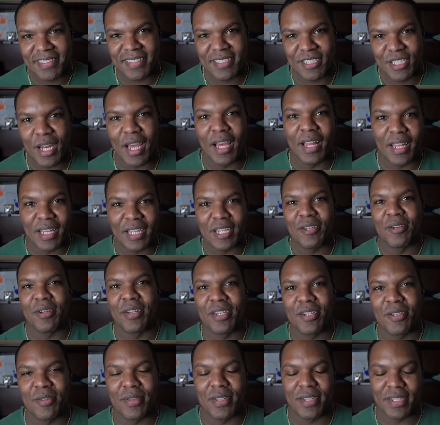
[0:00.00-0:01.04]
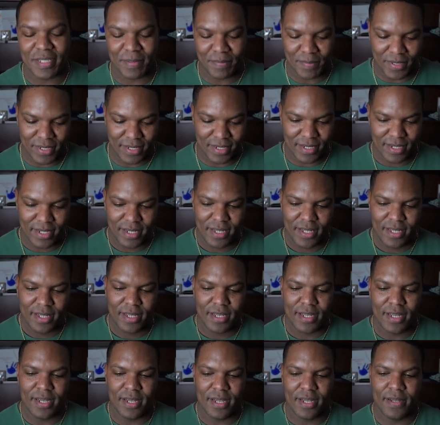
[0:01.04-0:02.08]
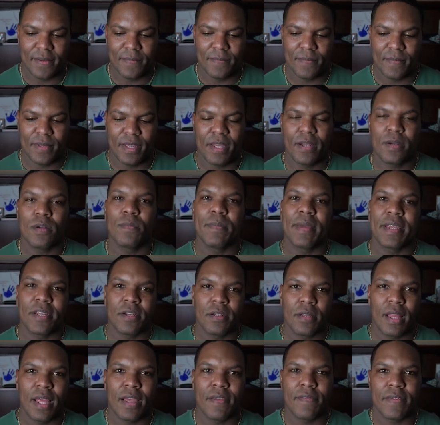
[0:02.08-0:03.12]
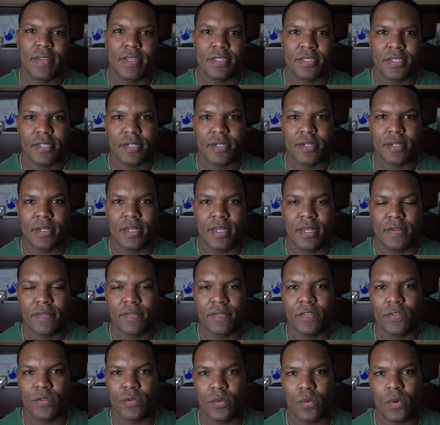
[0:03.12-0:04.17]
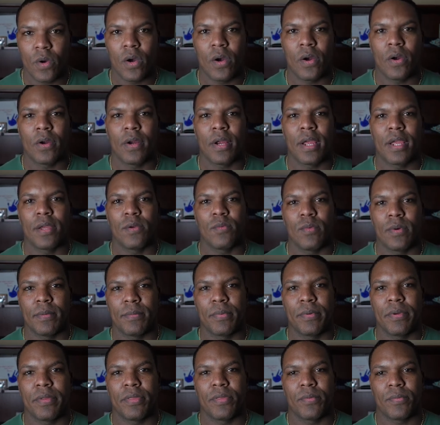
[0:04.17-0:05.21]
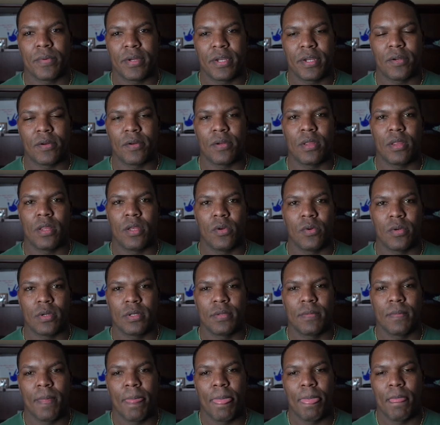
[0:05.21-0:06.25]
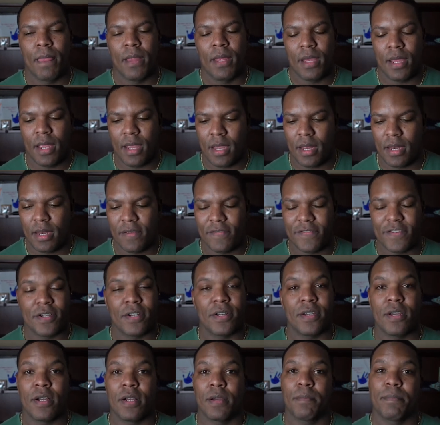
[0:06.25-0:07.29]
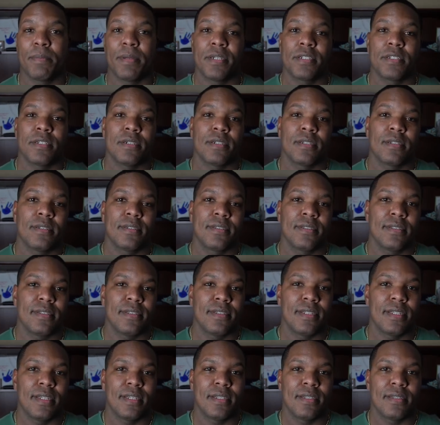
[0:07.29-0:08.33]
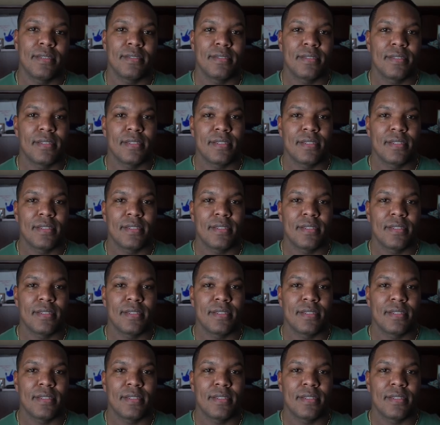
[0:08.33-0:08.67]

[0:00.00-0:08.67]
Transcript: telling you to do this, but it'll make your life easier if you are a 1.3 or lower. And if you're a young pitcher, then,